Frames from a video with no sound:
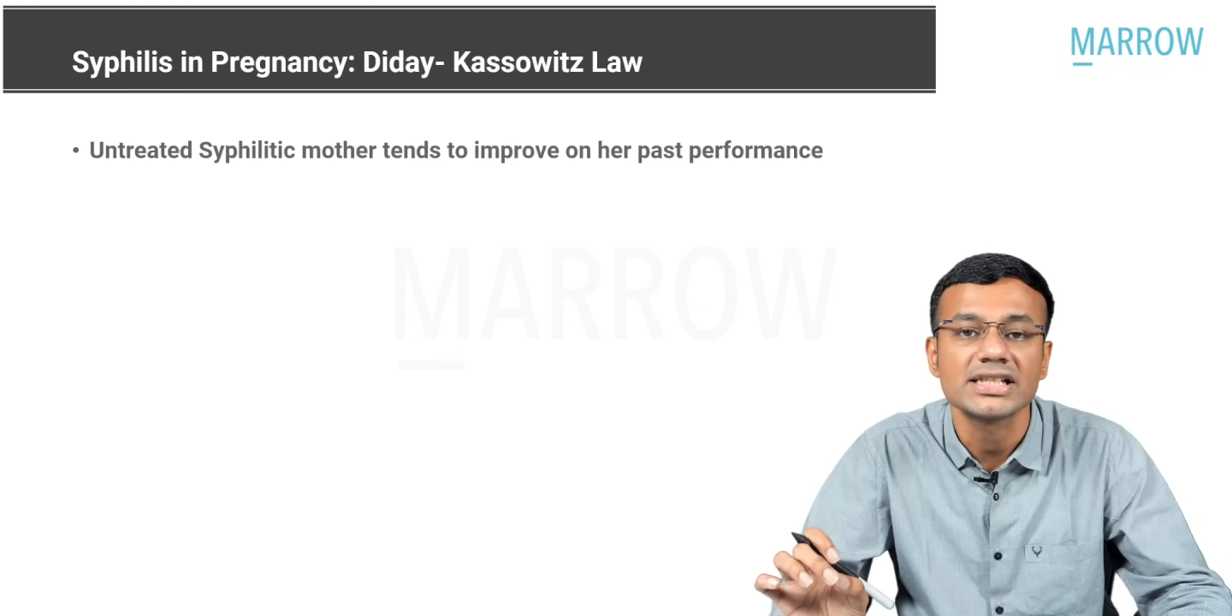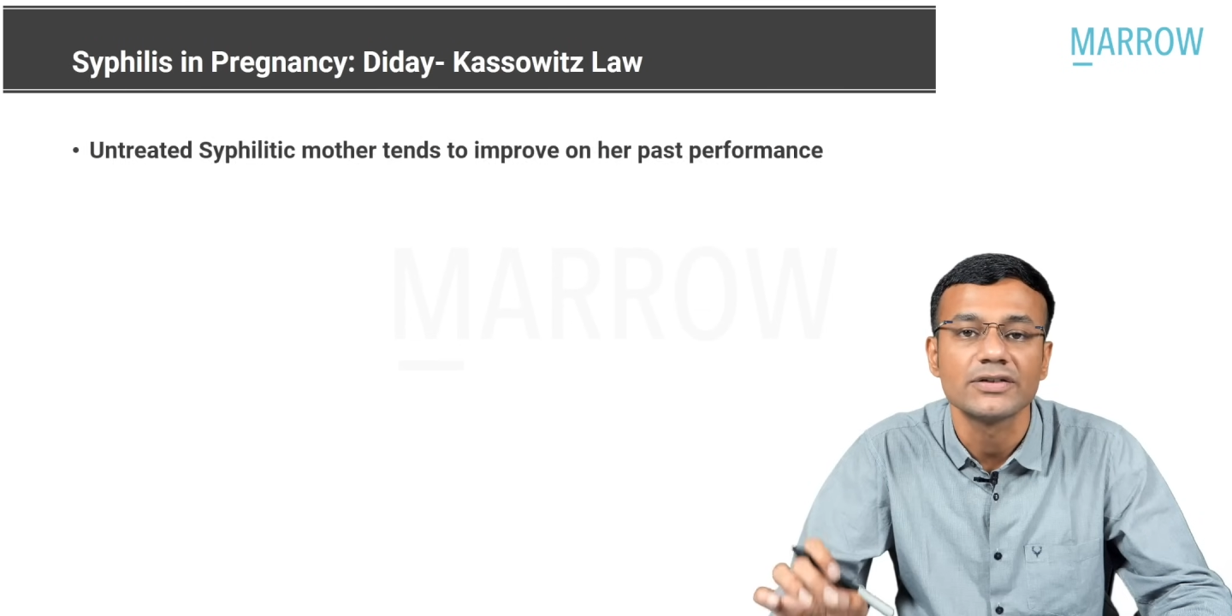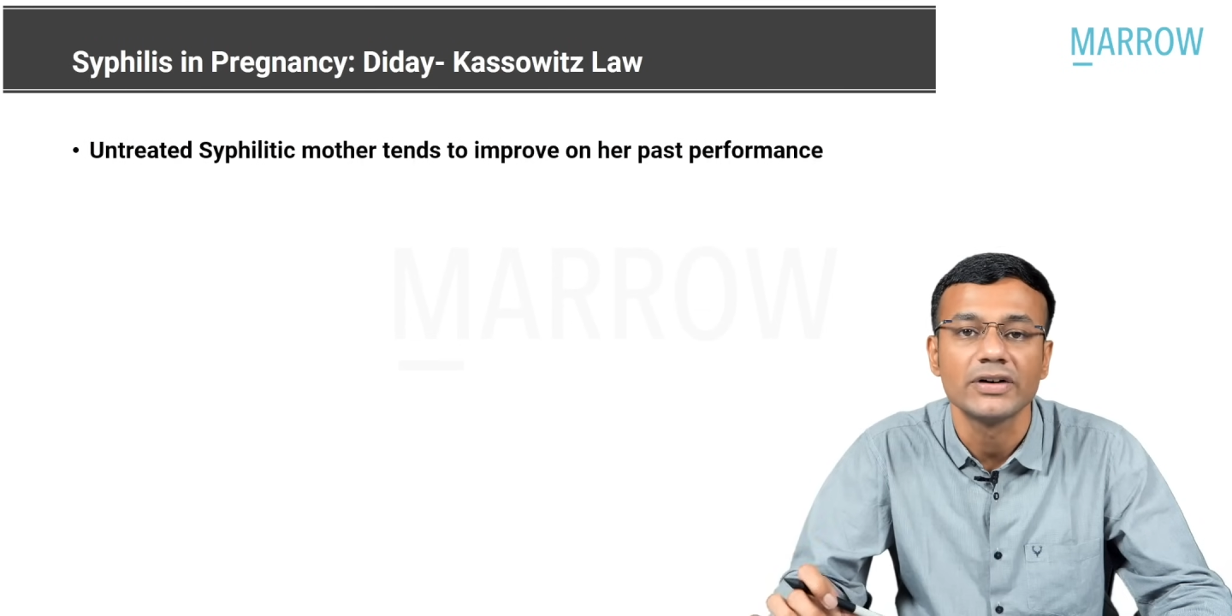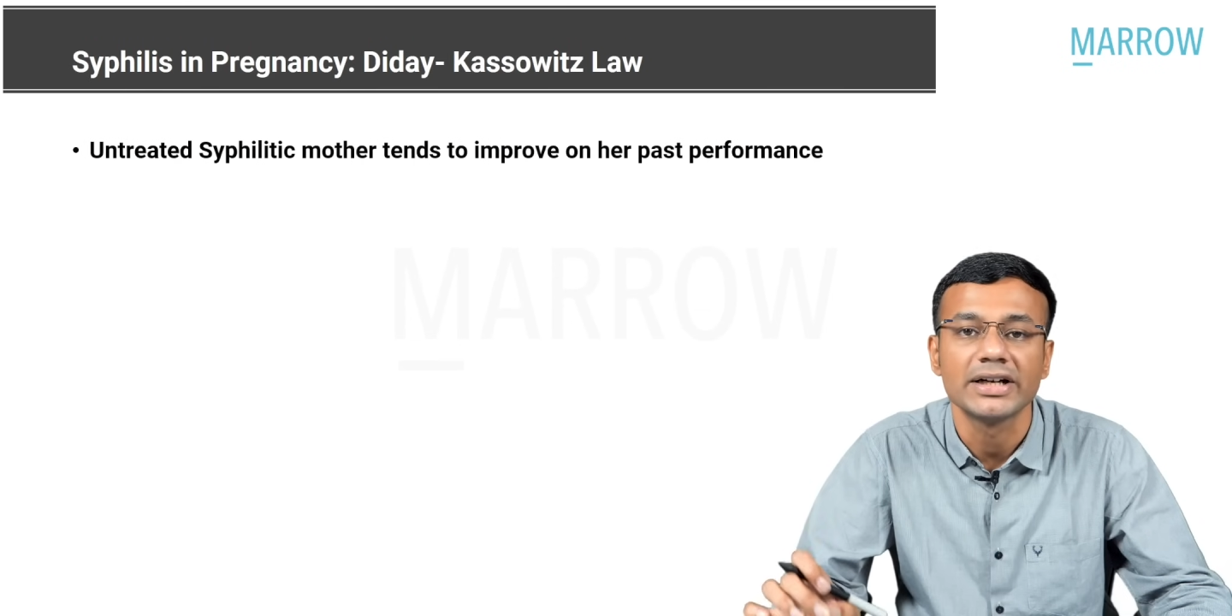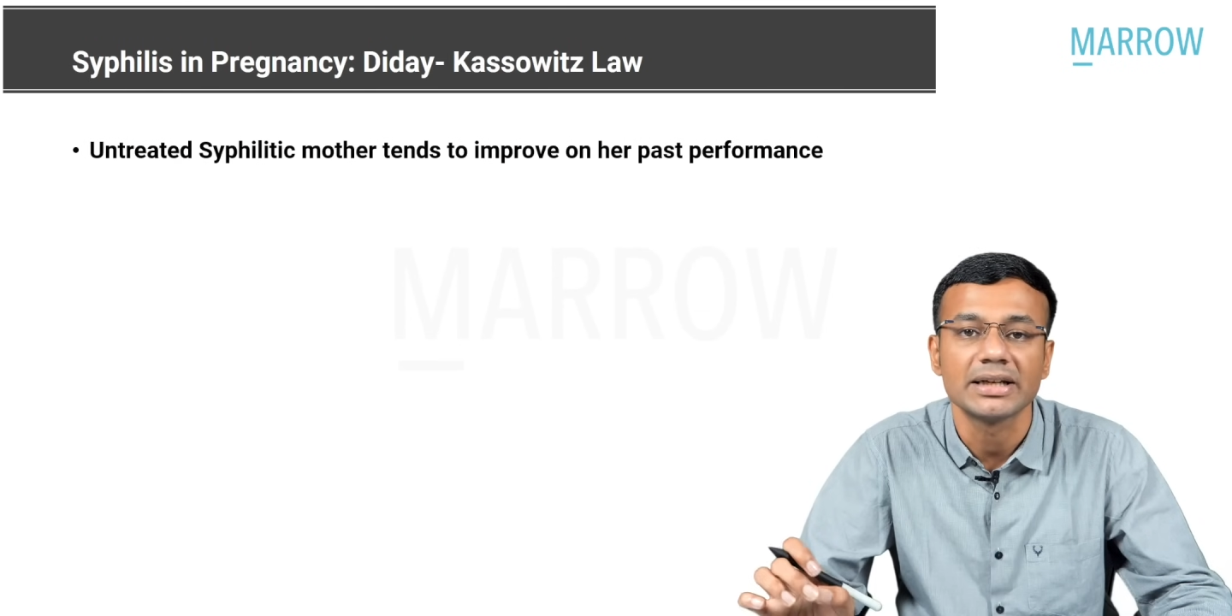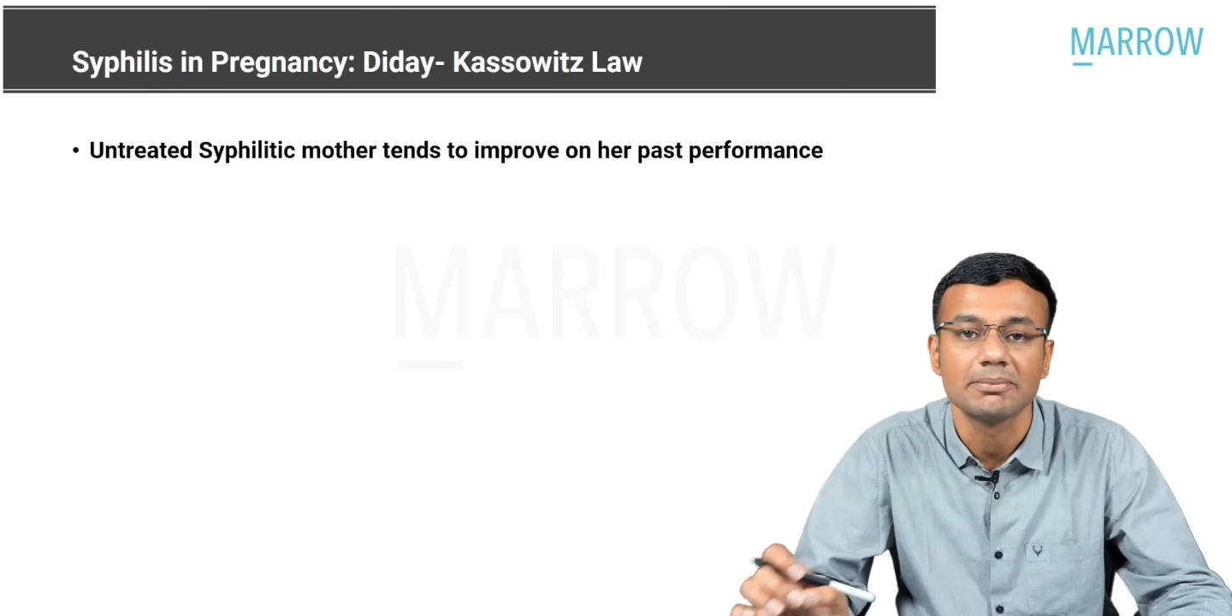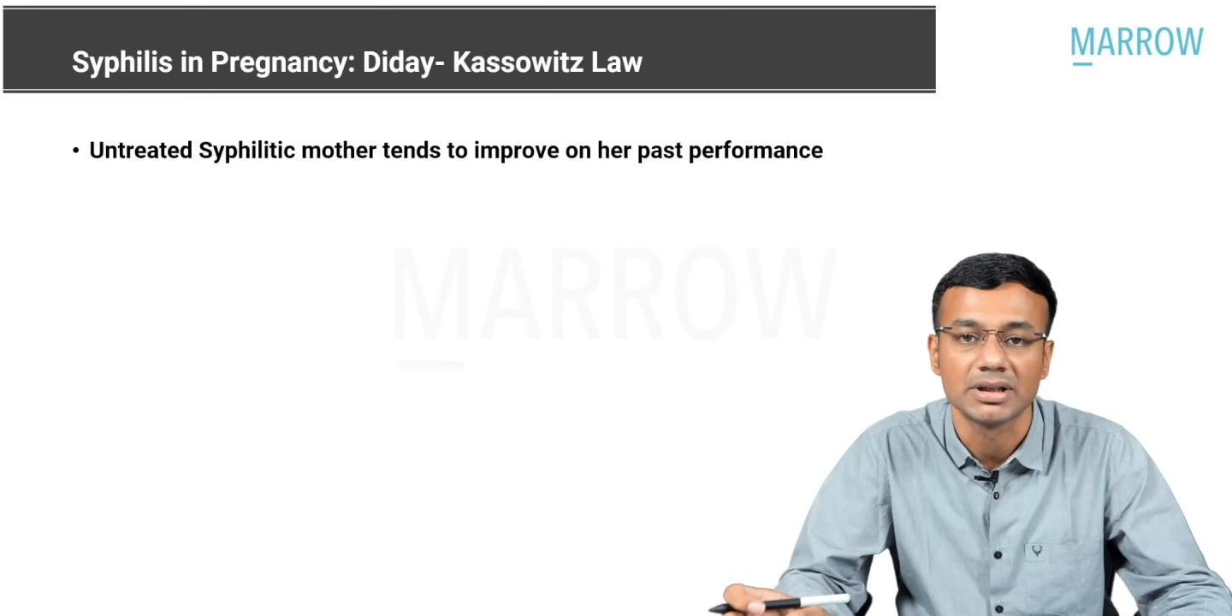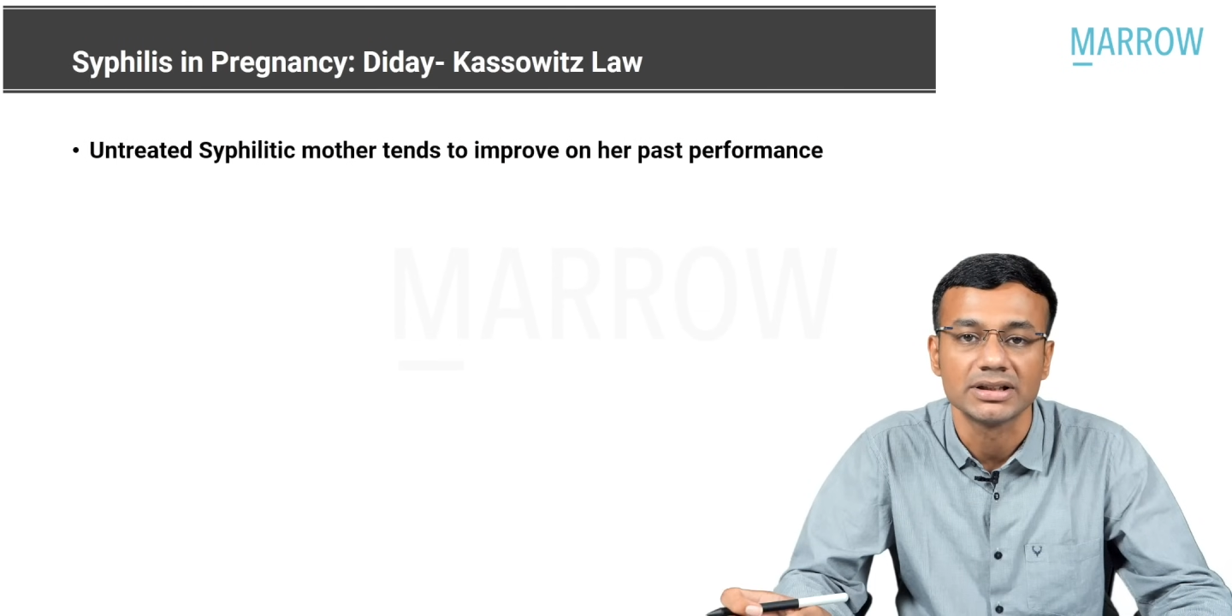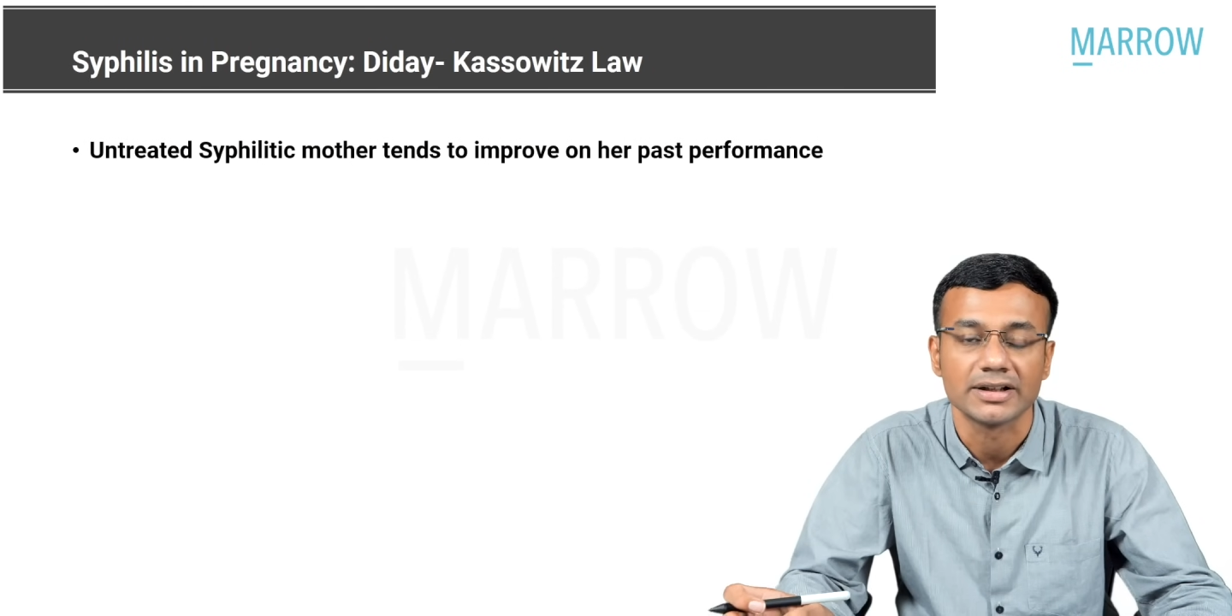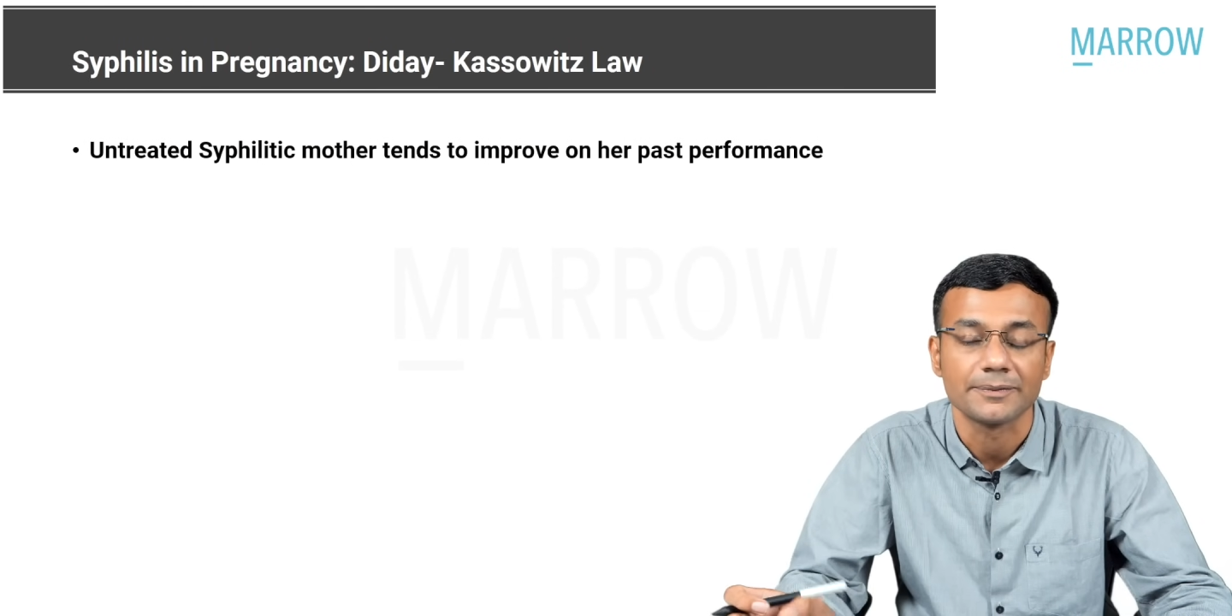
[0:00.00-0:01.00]
syphilitic
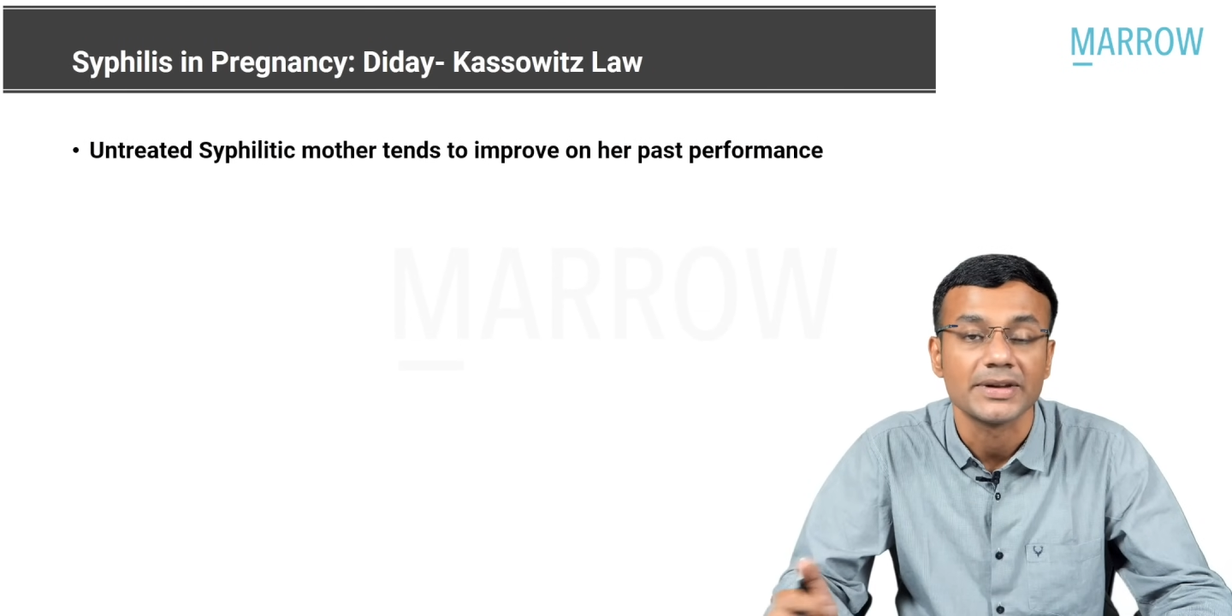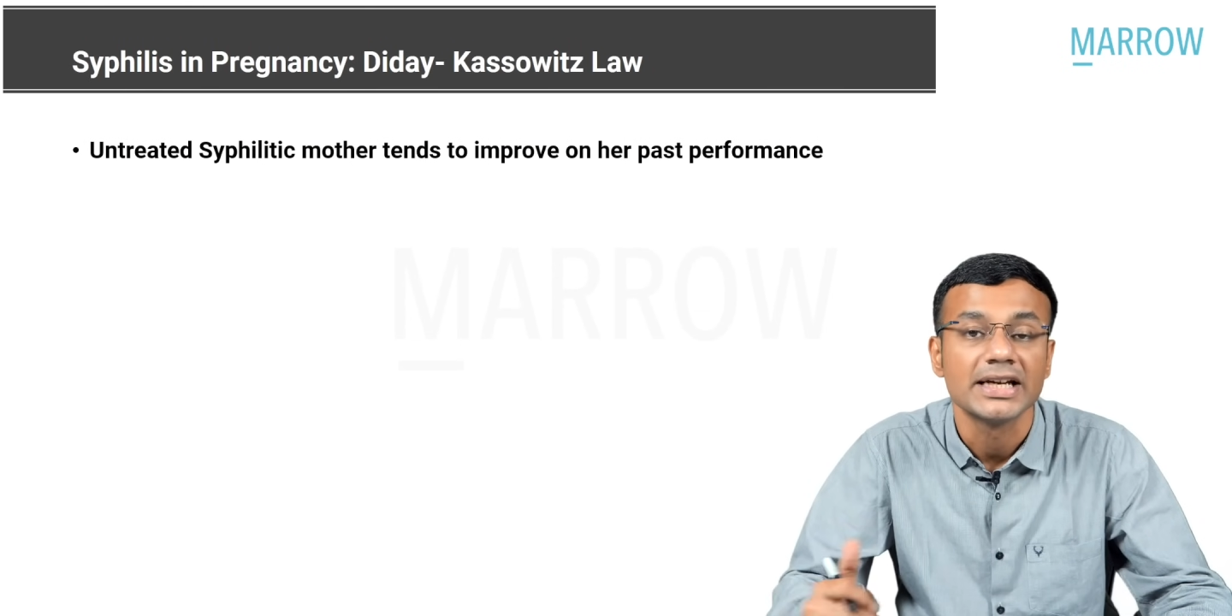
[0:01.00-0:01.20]
mother